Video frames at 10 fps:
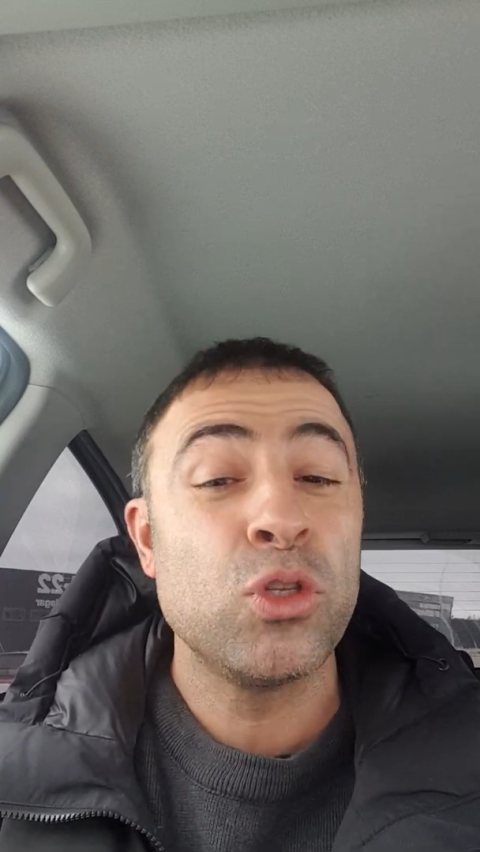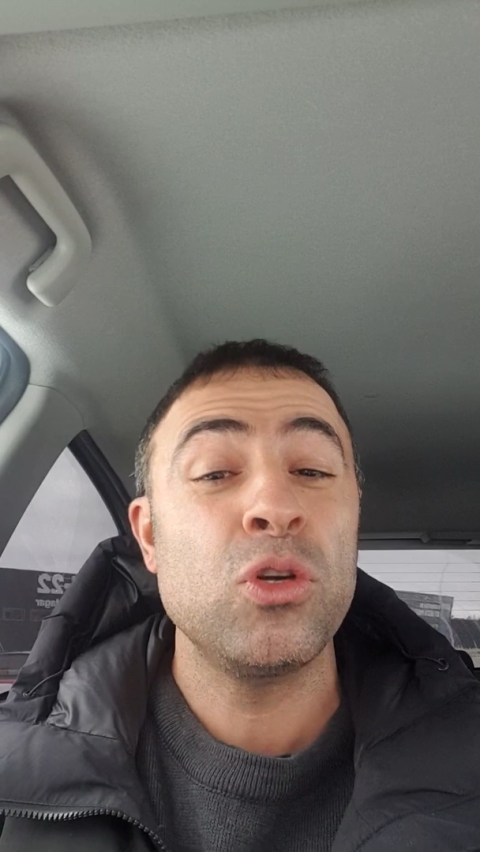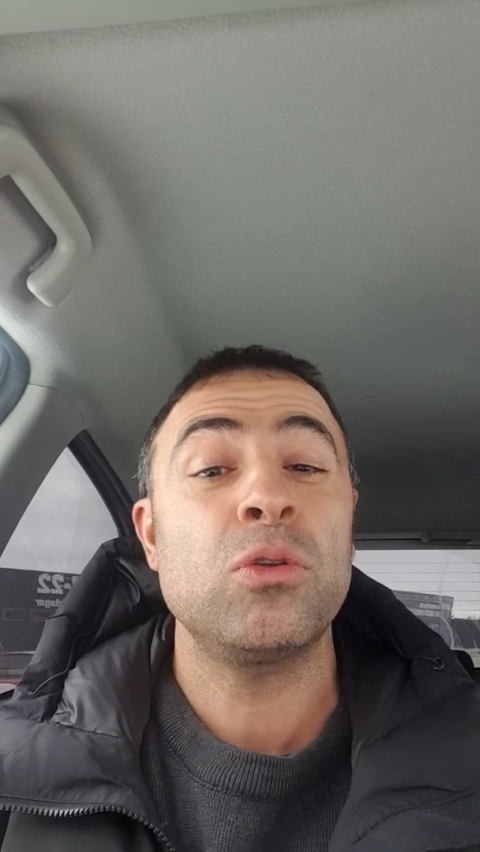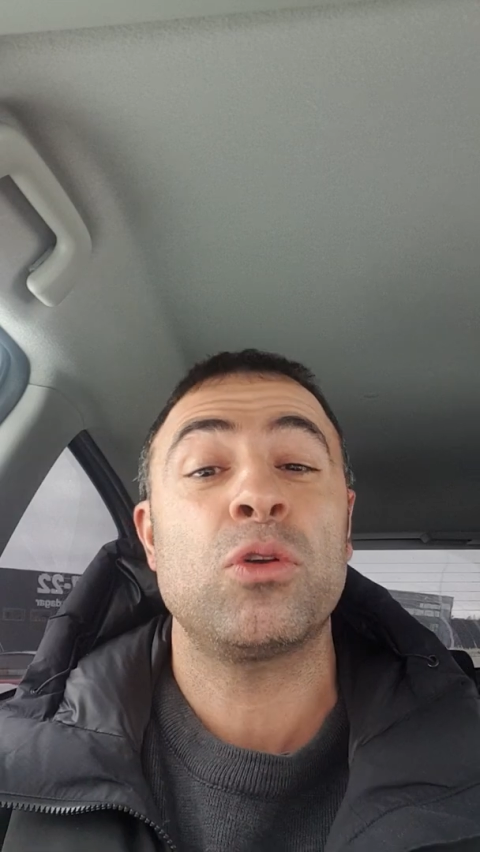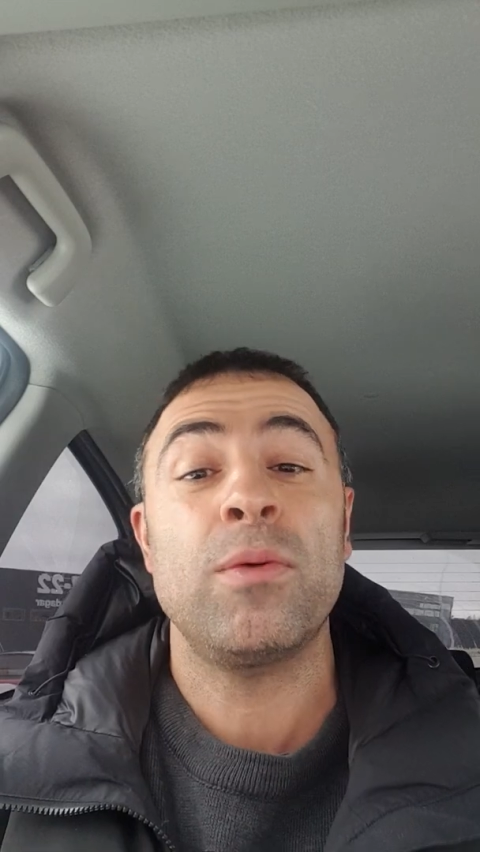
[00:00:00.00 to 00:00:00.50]

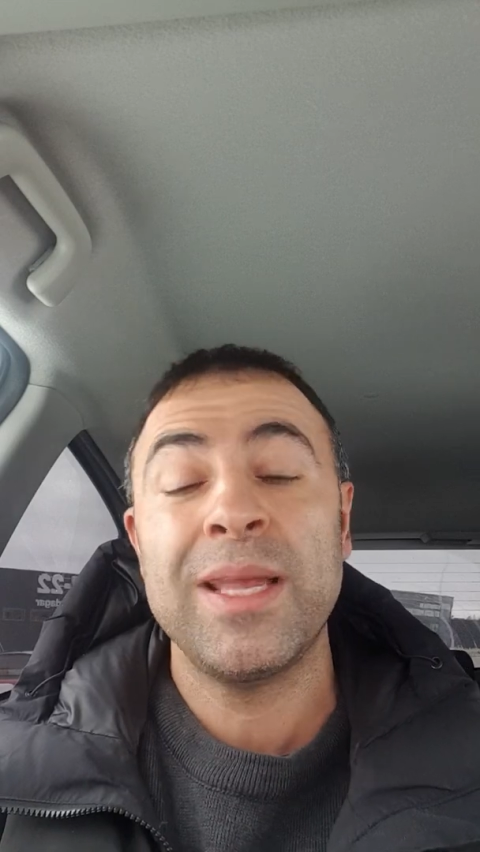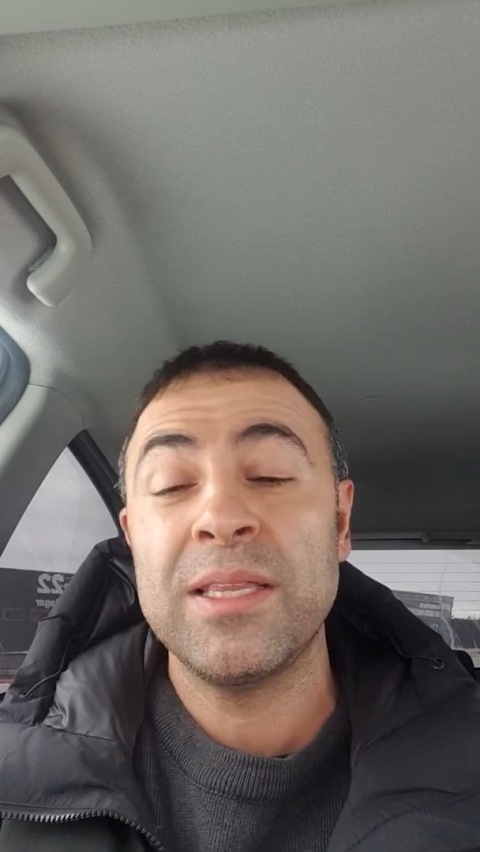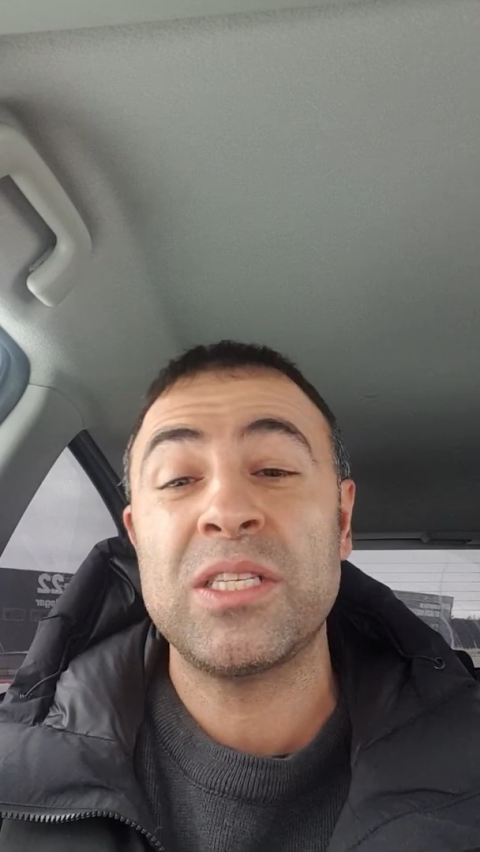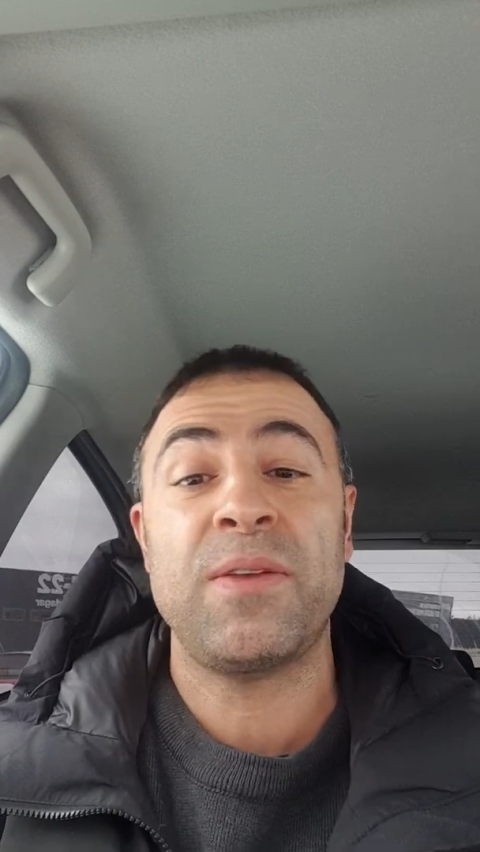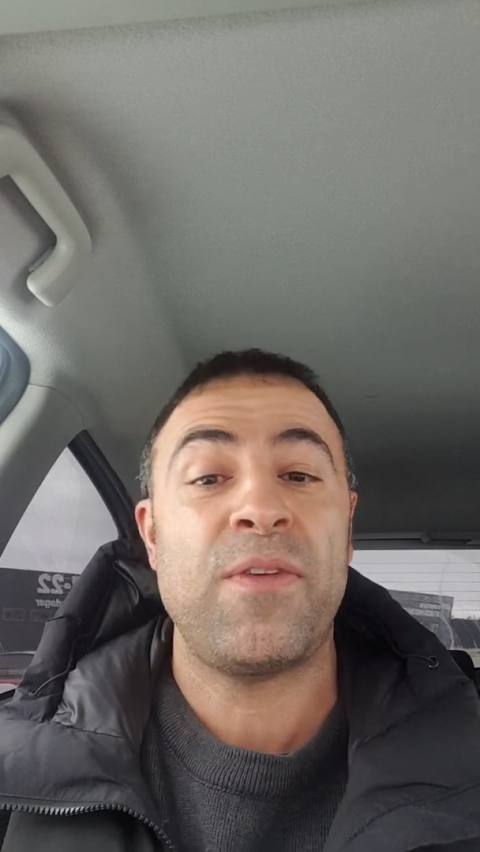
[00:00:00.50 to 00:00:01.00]
do to win
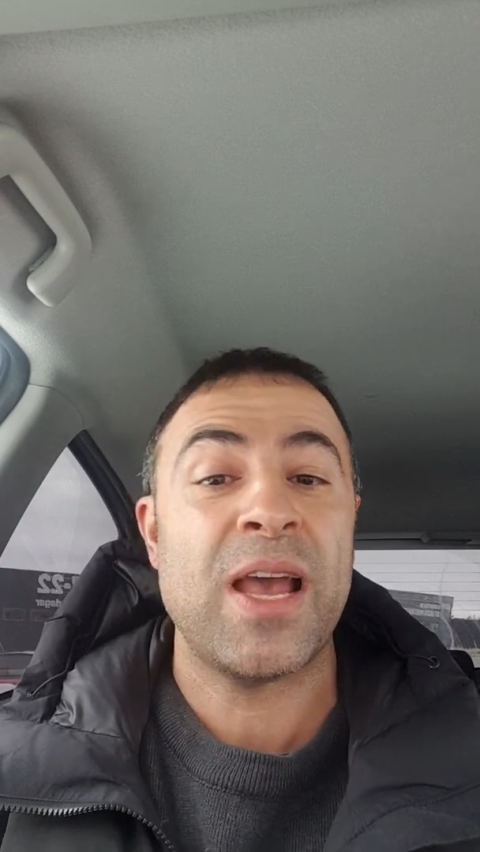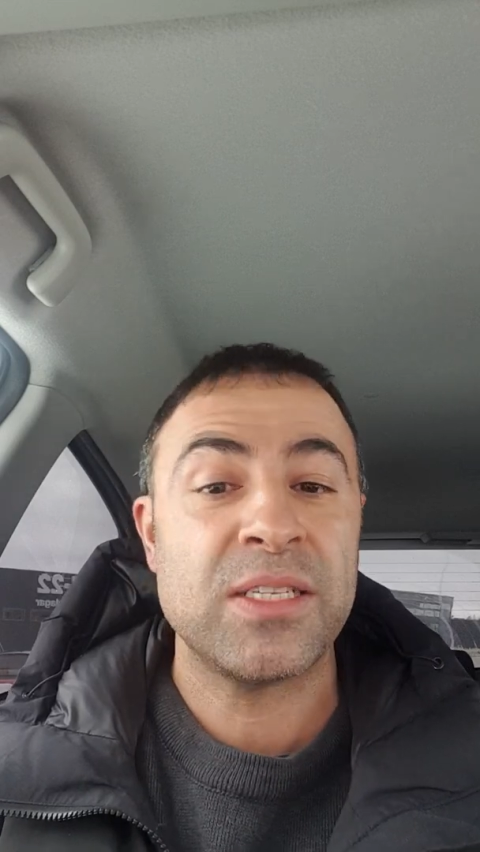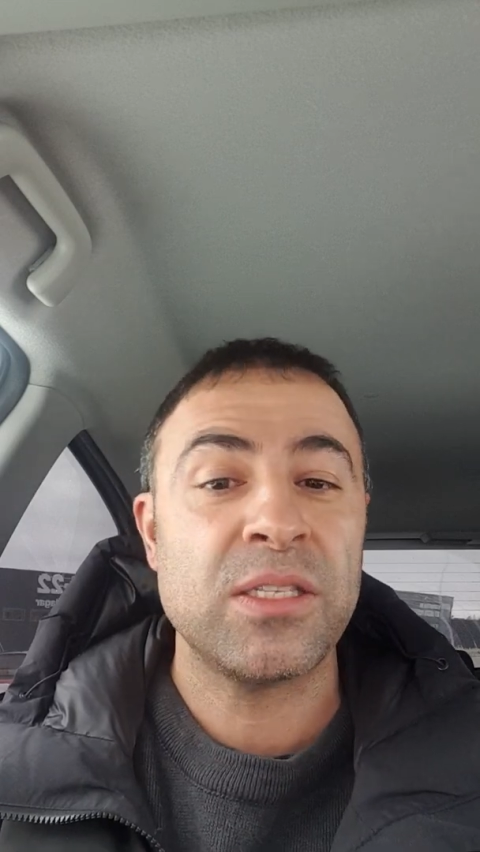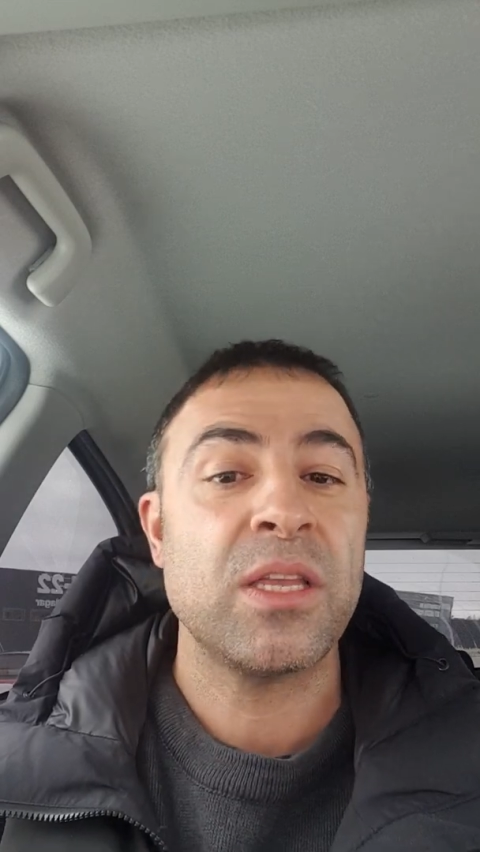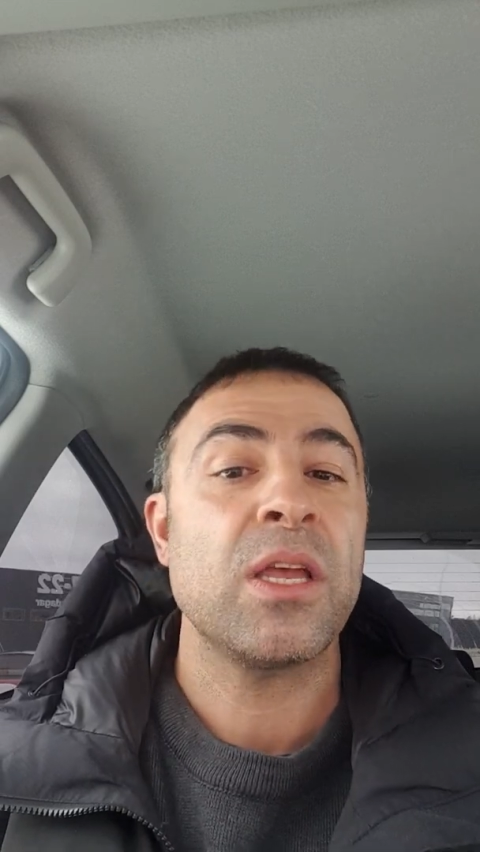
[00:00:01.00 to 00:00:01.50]
this
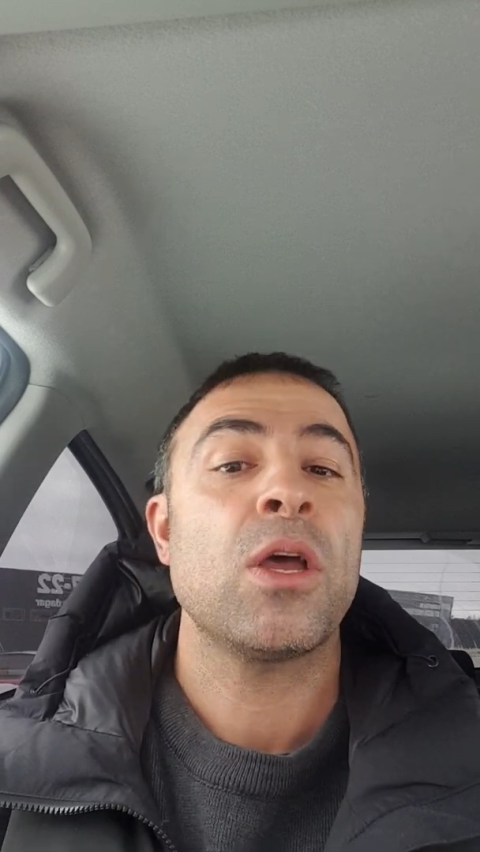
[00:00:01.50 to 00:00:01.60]
fast